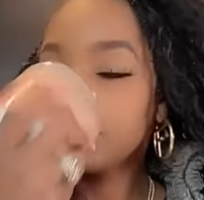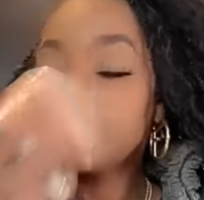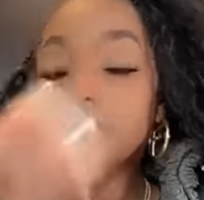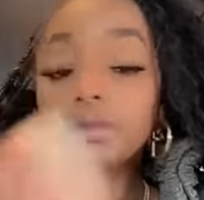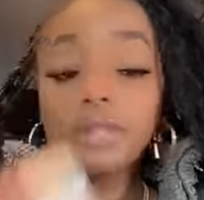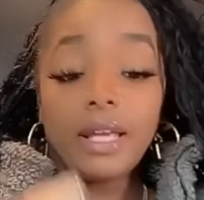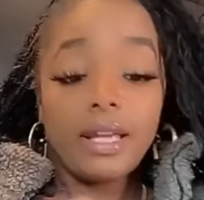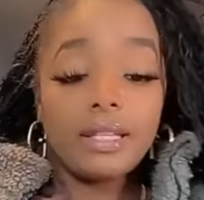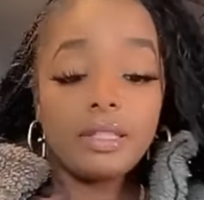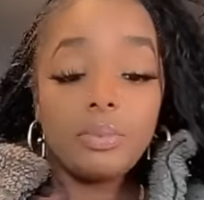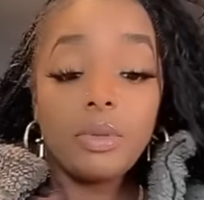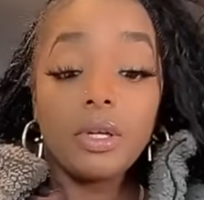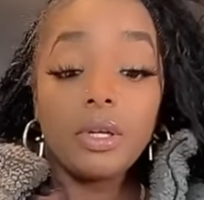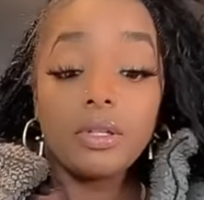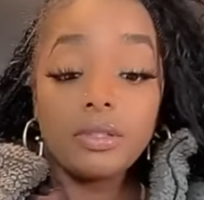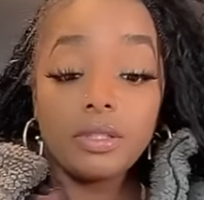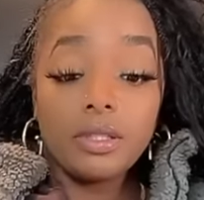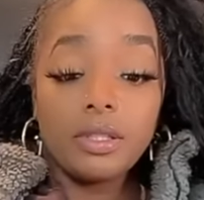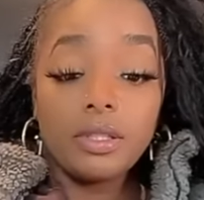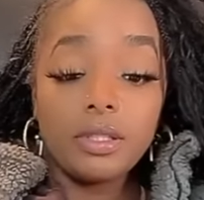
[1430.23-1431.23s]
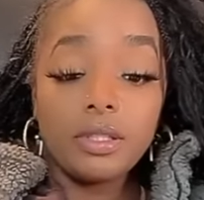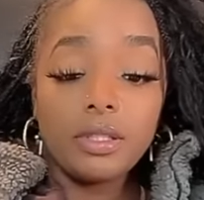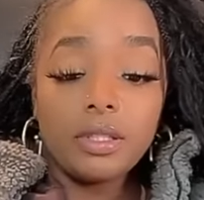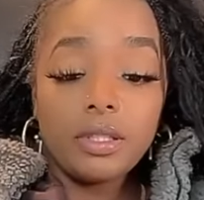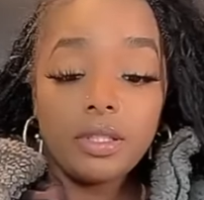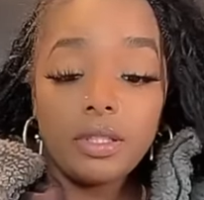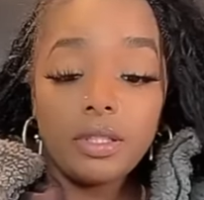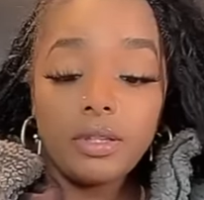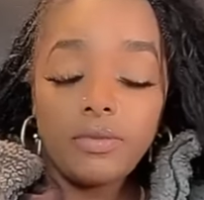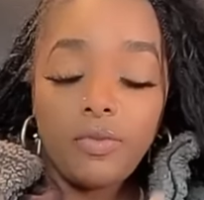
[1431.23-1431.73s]
That smells
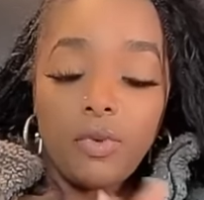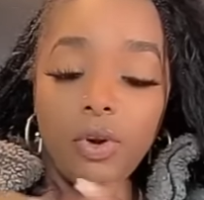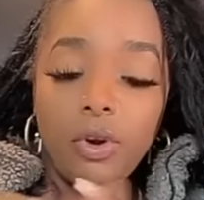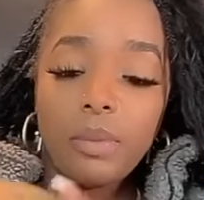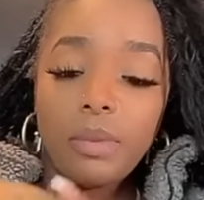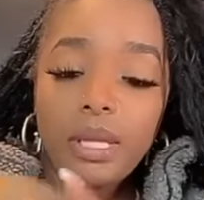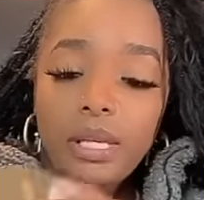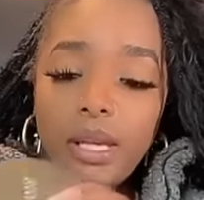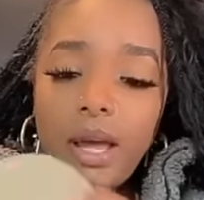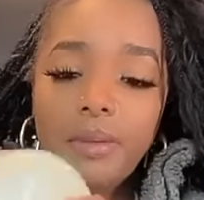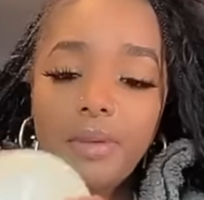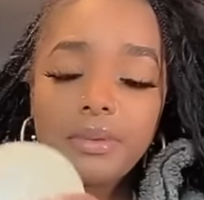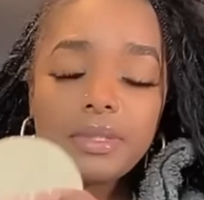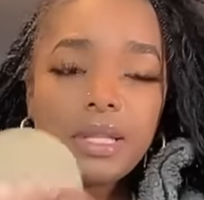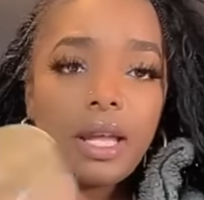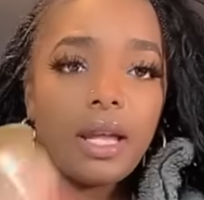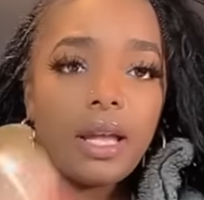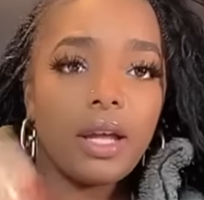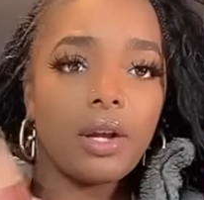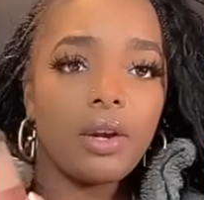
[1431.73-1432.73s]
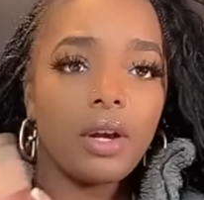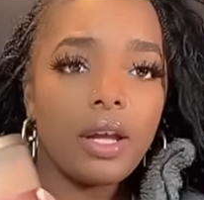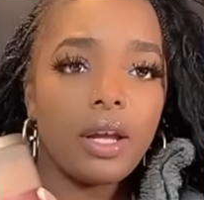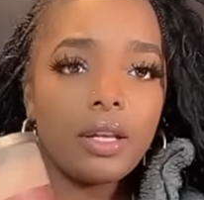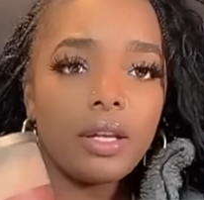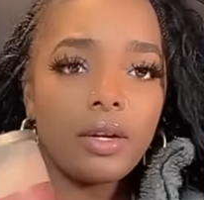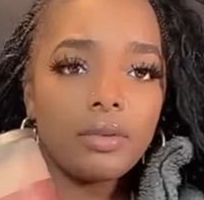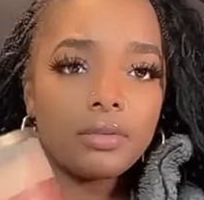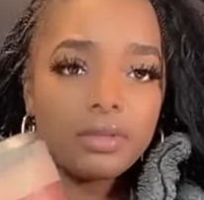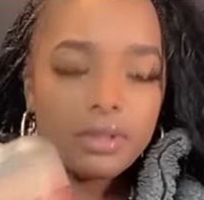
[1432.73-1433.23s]
good. For a minute, I was like, girl, ain't
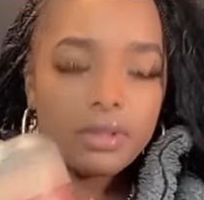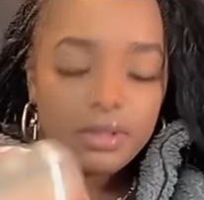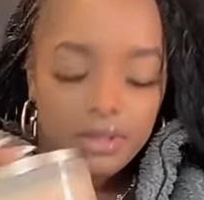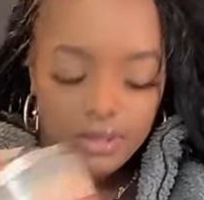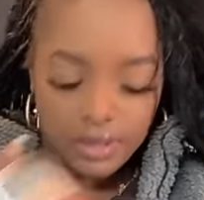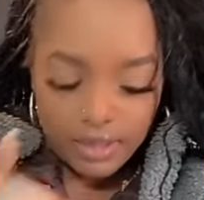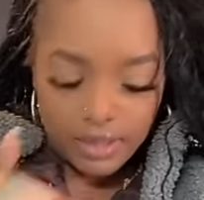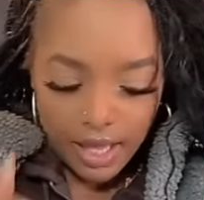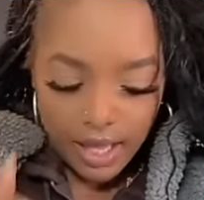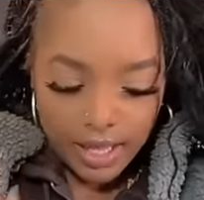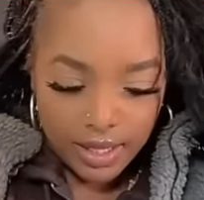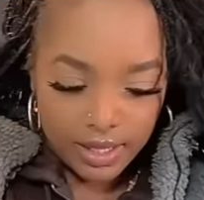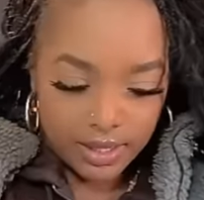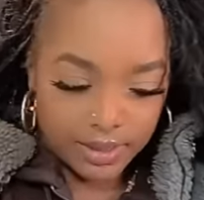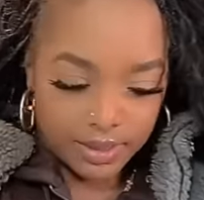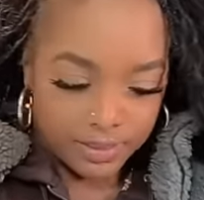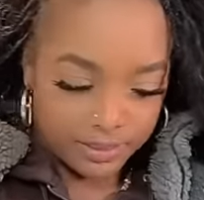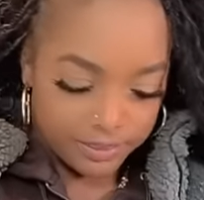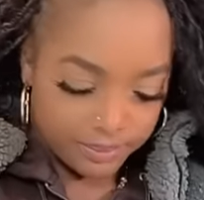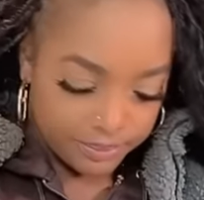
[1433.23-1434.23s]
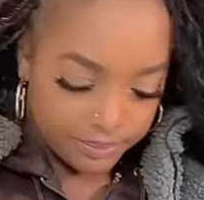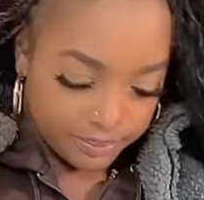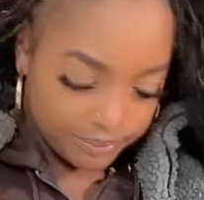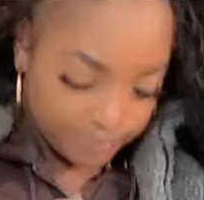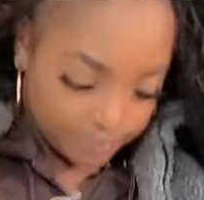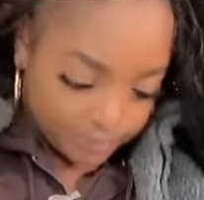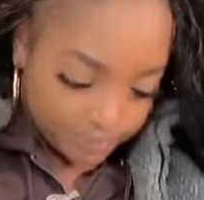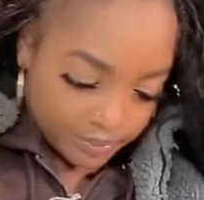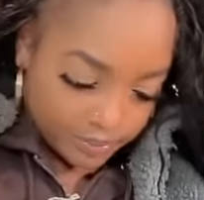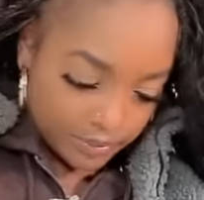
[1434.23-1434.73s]
no name.
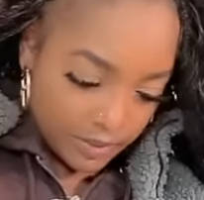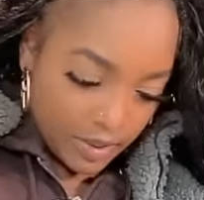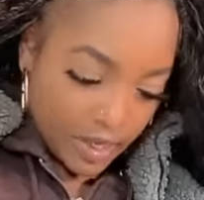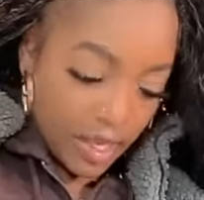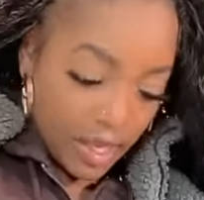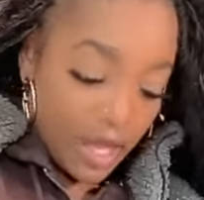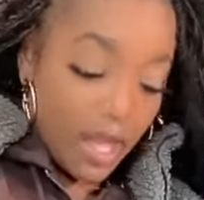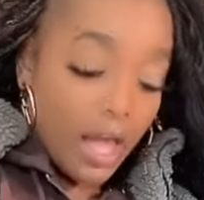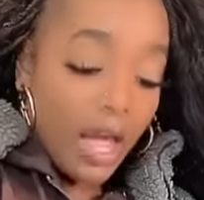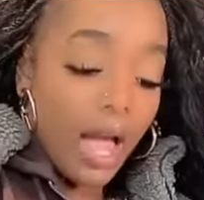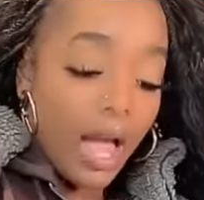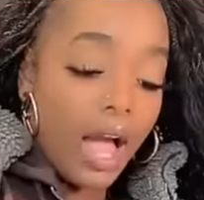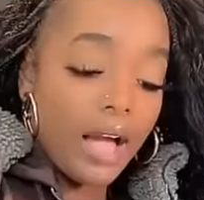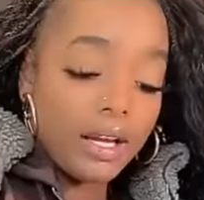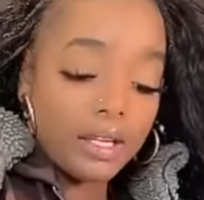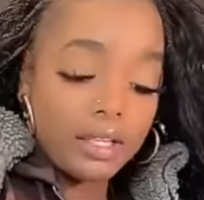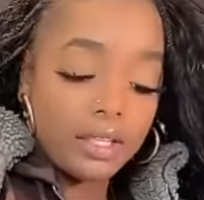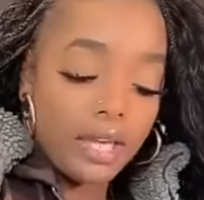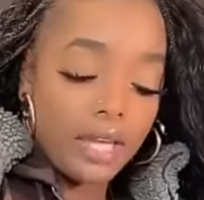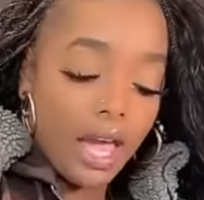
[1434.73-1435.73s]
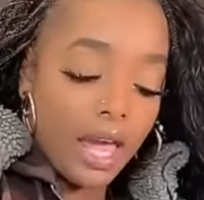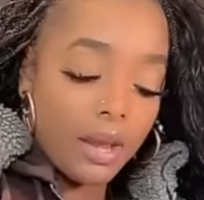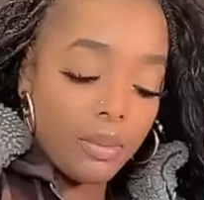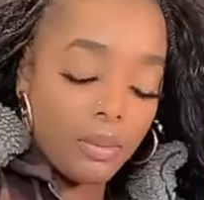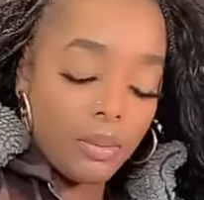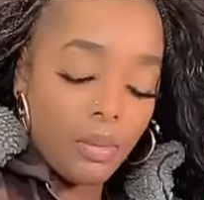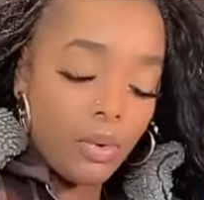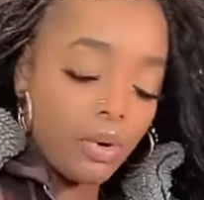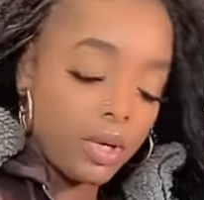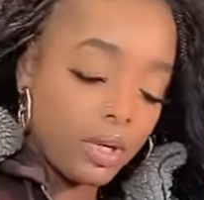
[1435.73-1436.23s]
I could have got
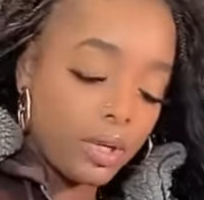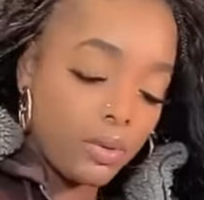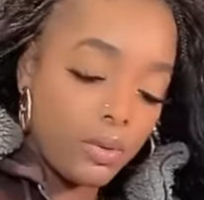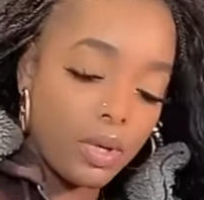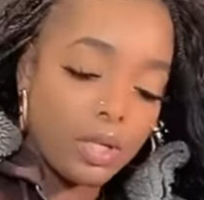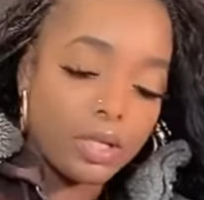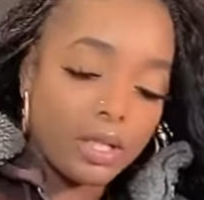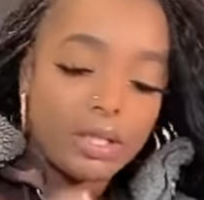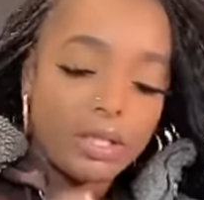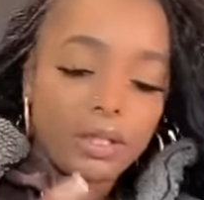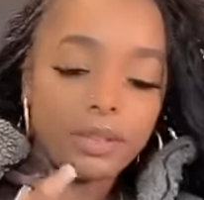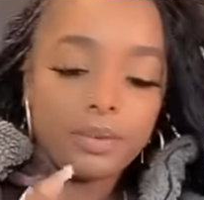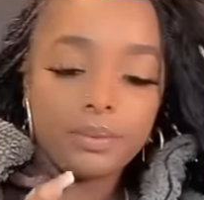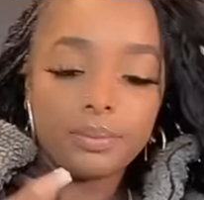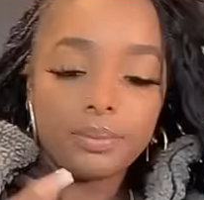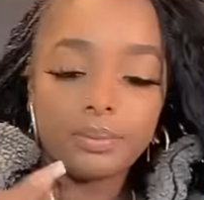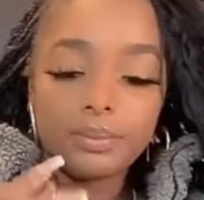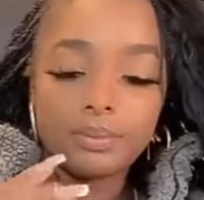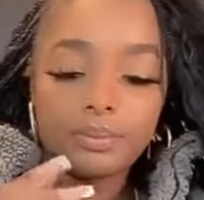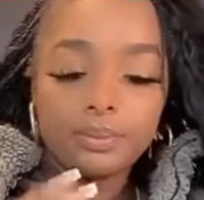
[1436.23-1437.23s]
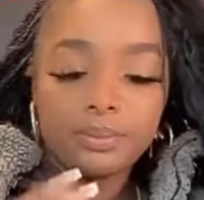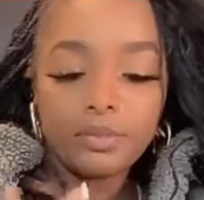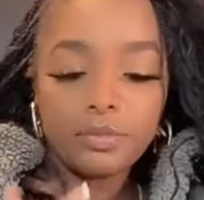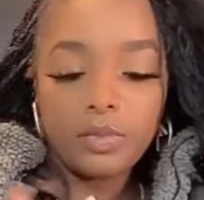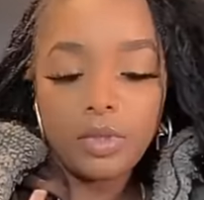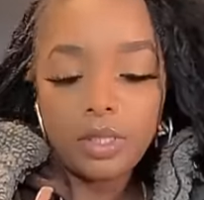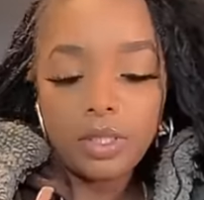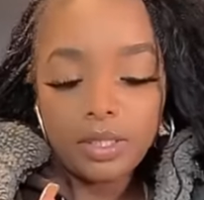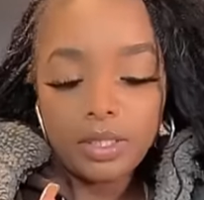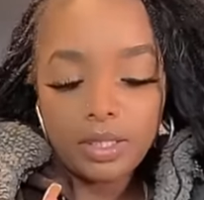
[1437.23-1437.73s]
more than one of them.
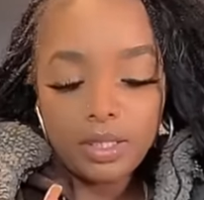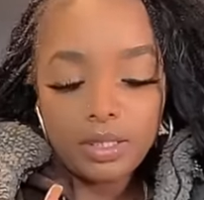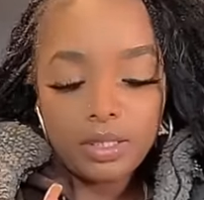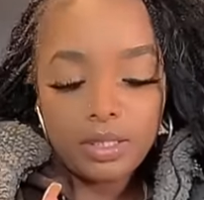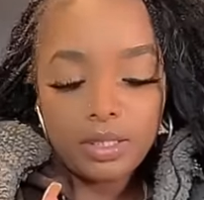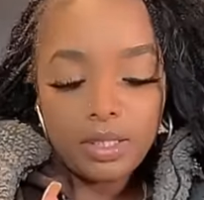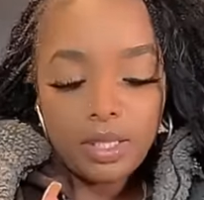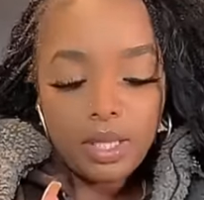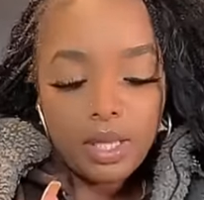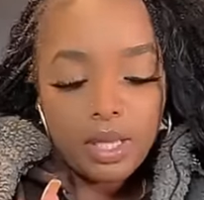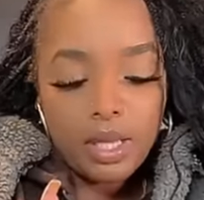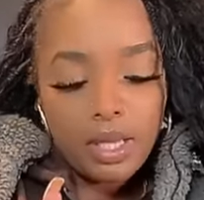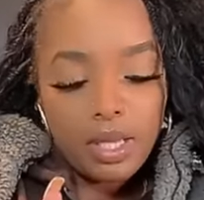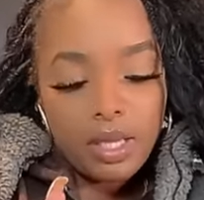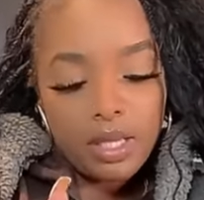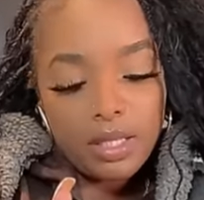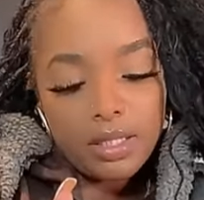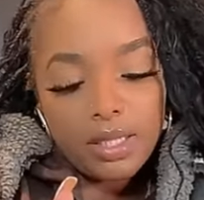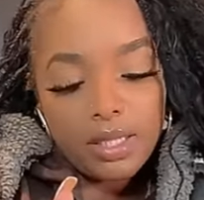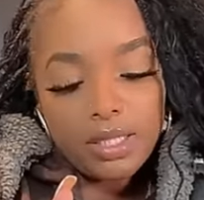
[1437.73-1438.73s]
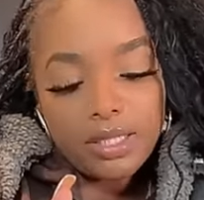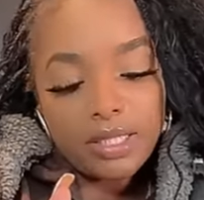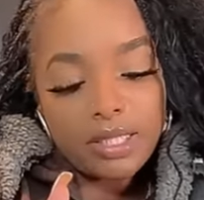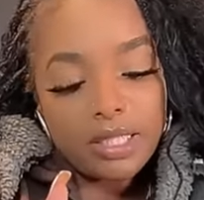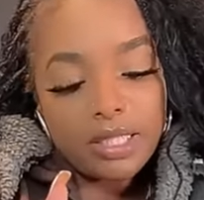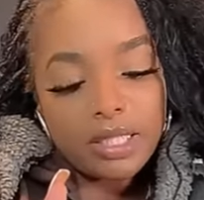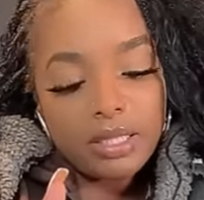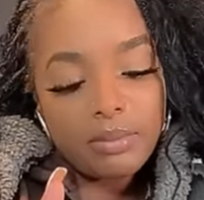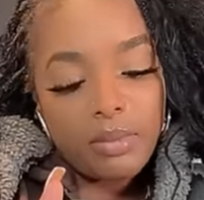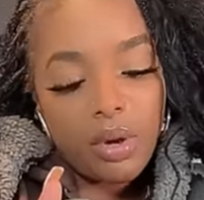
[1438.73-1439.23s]
What is this? This is
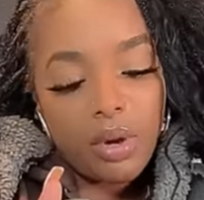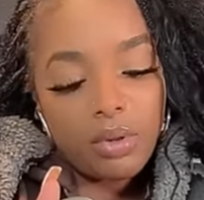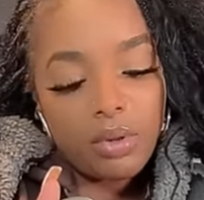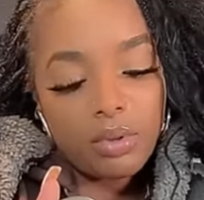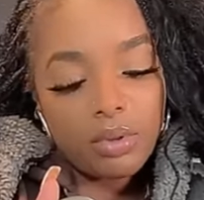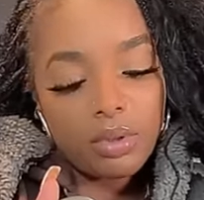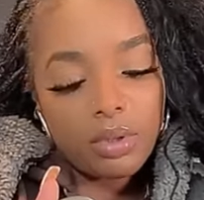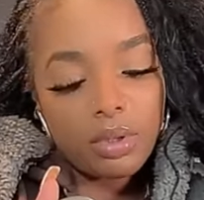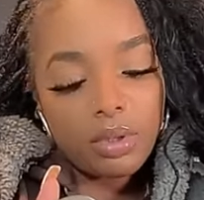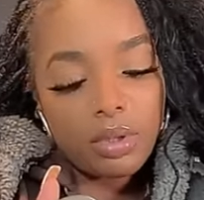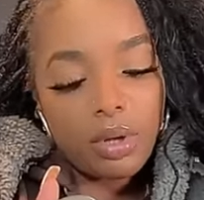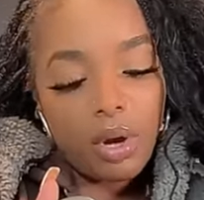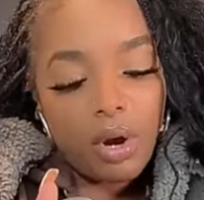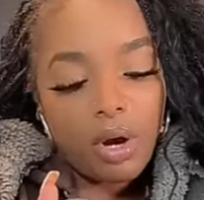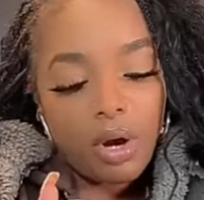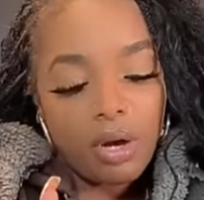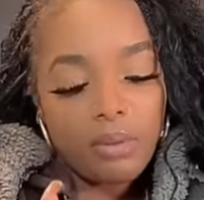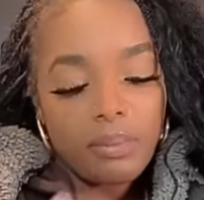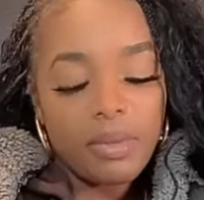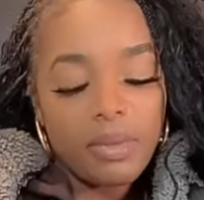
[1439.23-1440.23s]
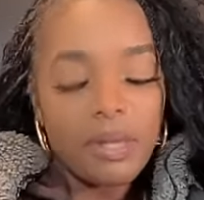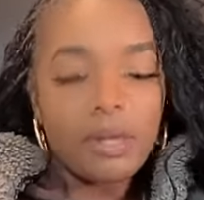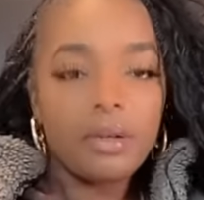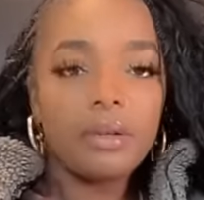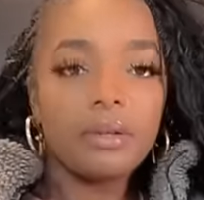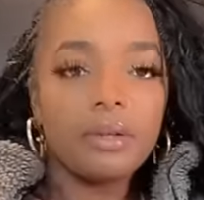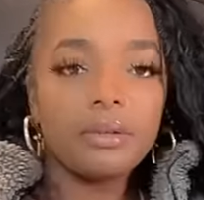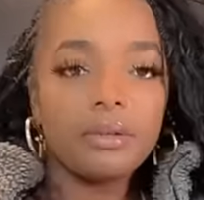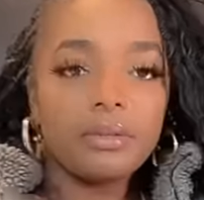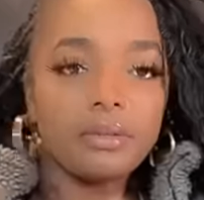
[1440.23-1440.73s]
smoke, caramel